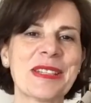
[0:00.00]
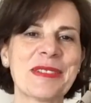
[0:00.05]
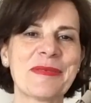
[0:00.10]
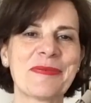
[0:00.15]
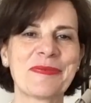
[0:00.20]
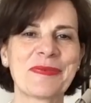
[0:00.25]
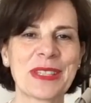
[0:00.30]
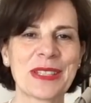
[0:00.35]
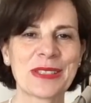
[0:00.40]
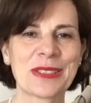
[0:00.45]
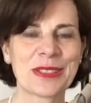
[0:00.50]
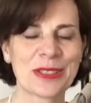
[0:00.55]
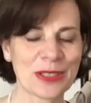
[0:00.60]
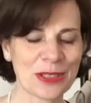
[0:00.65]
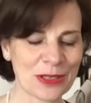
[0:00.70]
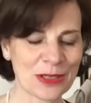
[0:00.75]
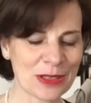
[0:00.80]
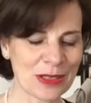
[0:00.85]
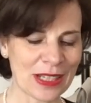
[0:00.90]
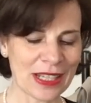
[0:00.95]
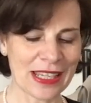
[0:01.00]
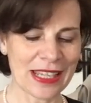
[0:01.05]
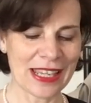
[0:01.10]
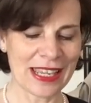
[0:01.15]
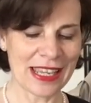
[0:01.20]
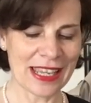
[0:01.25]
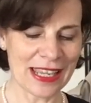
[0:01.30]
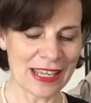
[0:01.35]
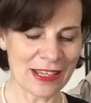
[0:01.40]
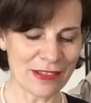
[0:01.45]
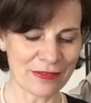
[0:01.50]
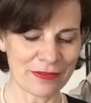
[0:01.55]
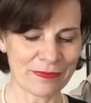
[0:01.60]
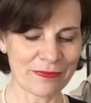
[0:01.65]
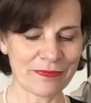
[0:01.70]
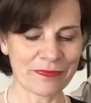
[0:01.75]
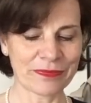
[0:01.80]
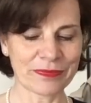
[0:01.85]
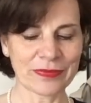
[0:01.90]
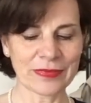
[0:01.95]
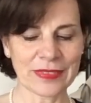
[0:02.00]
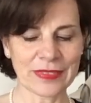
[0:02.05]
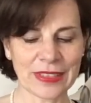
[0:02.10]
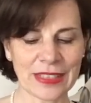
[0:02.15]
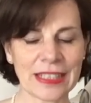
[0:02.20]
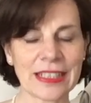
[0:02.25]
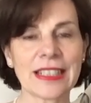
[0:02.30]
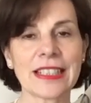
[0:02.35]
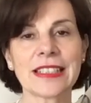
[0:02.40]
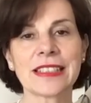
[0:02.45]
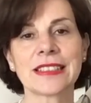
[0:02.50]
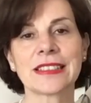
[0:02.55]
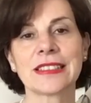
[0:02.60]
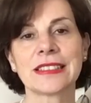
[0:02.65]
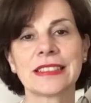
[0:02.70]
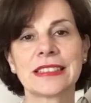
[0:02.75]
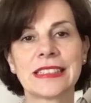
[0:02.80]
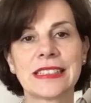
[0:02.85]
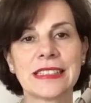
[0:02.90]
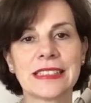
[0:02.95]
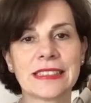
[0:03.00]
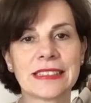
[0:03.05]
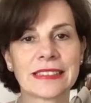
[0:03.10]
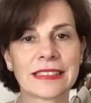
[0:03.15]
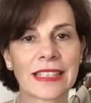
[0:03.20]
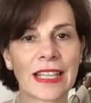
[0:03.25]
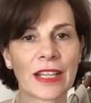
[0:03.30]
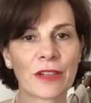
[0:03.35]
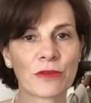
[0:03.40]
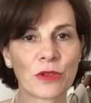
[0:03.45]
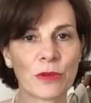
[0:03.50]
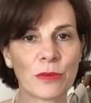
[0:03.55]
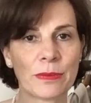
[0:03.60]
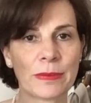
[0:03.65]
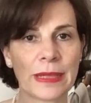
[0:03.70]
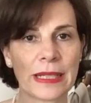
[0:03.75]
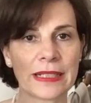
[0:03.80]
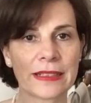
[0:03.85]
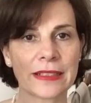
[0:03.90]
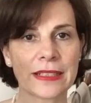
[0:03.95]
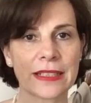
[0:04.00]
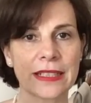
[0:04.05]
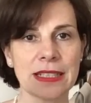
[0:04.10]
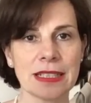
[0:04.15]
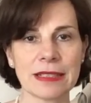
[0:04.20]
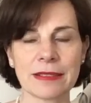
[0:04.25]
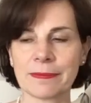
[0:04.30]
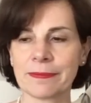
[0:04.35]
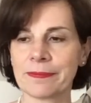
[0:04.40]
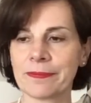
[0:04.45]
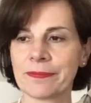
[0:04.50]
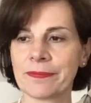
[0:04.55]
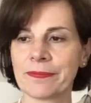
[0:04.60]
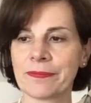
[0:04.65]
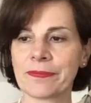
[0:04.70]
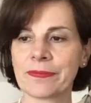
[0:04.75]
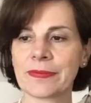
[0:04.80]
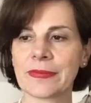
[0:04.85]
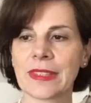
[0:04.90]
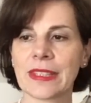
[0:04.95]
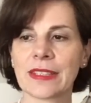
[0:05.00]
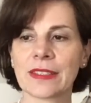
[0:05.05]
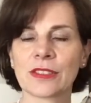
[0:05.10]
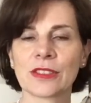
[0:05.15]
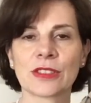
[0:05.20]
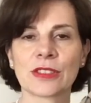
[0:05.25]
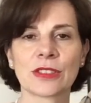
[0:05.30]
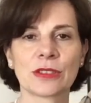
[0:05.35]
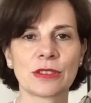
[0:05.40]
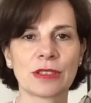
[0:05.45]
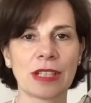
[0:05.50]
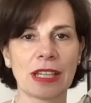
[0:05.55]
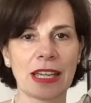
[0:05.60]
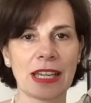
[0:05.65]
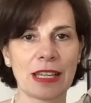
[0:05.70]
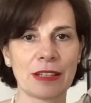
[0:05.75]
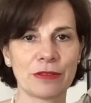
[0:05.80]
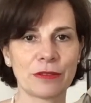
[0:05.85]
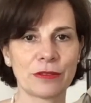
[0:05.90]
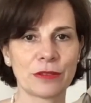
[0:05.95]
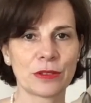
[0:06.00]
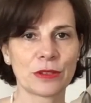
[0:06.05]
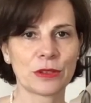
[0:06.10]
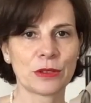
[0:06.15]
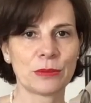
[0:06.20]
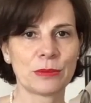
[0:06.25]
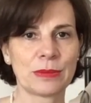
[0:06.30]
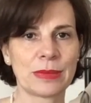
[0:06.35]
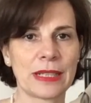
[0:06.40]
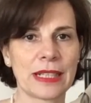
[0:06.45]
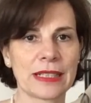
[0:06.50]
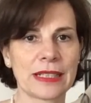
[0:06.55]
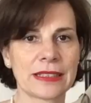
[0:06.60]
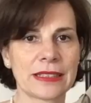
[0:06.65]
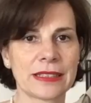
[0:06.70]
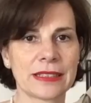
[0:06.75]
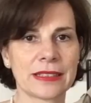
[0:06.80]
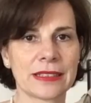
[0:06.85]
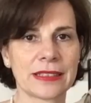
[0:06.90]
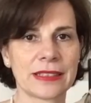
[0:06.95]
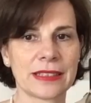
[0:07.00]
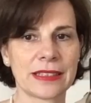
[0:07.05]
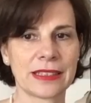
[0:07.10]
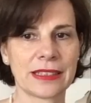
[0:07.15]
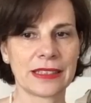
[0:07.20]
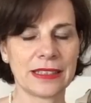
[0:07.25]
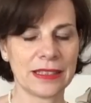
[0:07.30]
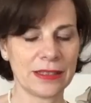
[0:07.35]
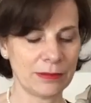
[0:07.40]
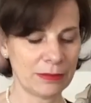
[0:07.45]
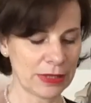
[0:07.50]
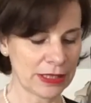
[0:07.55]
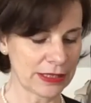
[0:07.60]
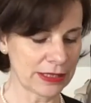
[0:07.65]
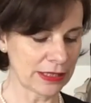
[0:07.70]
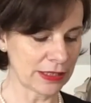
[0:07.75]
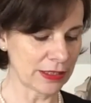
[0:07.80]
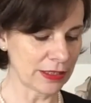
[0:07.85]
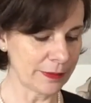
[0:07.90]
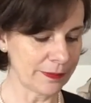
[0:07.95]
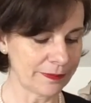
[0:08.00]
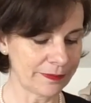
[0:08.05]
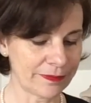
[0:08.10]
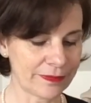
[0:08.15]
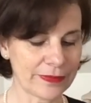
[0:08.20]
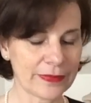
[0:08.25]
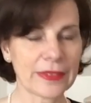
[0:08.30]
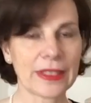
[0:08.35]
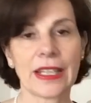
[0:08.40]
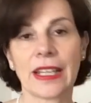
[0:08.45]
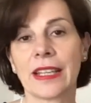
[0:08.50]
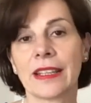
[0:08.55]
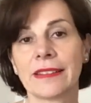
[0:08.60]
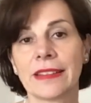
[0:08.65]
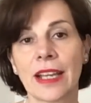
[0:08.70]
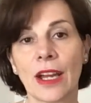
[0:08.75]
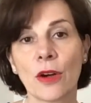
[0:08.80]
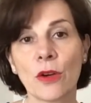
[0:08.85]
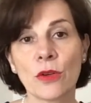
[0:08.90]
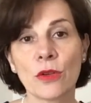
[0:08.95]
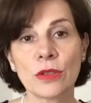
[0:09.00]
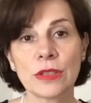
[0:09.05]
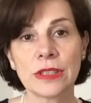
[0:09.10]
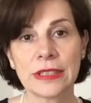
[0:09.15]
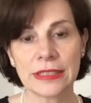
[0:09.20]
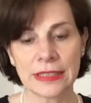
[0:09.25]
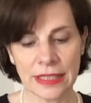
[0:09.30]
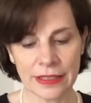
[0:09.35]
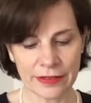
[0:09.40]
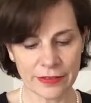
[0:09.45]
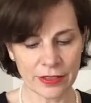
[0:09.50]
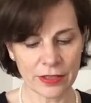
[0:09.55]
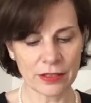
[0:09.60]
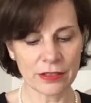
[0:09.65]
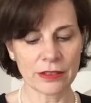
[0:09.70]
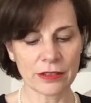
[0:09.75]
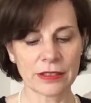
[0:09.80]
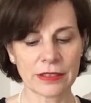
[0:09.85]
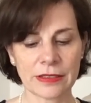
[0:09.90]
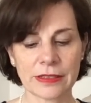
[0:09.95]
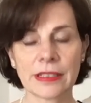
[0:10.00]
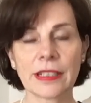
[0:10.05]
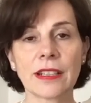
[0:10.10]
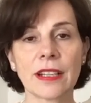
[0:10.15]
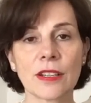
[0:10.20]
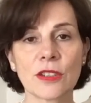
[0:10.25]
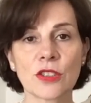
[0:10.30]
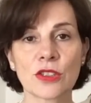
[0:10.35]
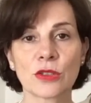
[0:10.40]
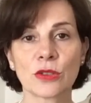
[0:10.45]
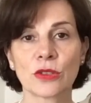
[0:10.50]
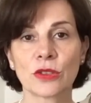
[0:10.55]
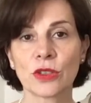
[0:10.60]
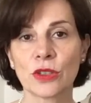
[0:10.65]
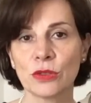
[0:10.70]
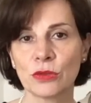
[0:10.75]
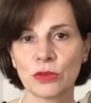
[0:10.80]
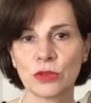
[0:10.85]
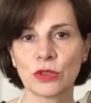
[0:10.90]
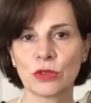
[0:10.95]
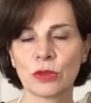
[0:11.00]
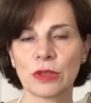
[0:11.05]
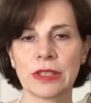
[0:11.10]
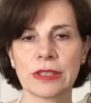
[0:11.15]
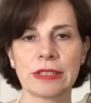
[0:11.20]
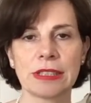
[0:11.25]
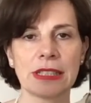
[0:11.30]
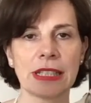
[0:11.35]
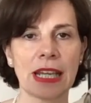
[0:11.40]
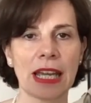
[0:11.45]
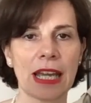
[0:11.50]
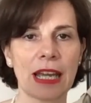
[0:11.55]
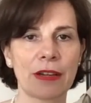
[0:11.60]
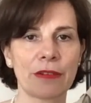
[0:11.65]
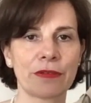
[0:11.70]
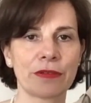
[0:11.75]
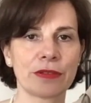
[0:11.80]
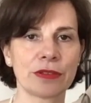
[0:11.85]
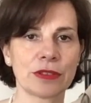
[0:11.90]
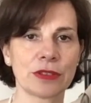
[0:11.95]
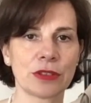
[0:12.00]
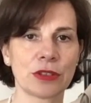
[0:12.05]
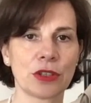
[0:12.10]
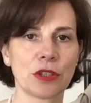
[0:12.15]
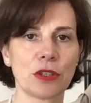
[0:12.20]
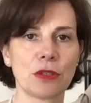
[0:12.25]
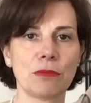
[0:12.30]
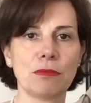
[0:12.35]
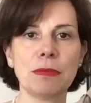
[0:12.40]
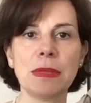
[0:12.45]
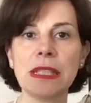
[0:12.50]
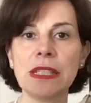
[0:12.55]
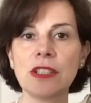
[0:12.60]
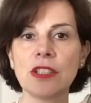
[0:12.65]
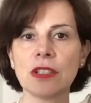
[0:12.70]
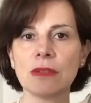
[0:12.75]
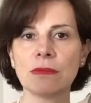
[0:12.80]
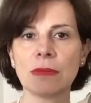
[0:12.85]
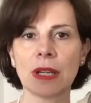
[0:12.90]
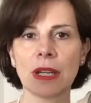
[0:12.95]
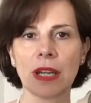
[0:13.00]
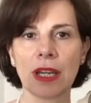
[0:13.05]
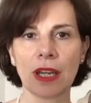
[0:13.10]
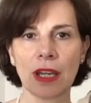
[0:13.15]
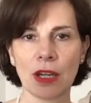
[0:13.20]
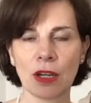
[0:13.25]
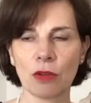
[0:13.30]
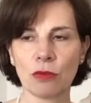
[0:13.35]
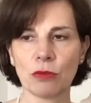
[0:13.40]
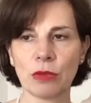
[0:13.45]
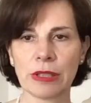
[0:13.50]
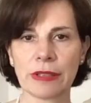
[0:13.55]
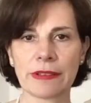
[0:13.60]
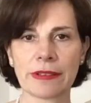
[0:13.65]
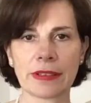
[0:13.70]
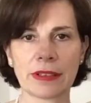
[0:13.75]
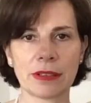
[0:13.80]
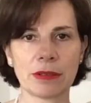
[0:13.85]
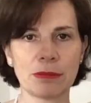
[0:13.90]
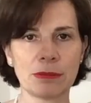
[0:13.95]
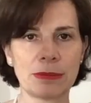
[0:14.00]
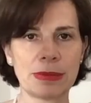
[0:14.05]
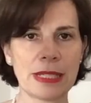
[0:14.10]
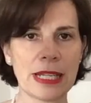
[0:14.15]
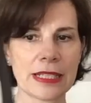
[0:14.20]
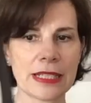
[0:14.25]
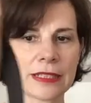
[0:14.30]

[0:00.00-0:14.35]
So I like the narrow belts, so I have a black belt here. They are all in leather, they last longer, good quality. I have a medium width black,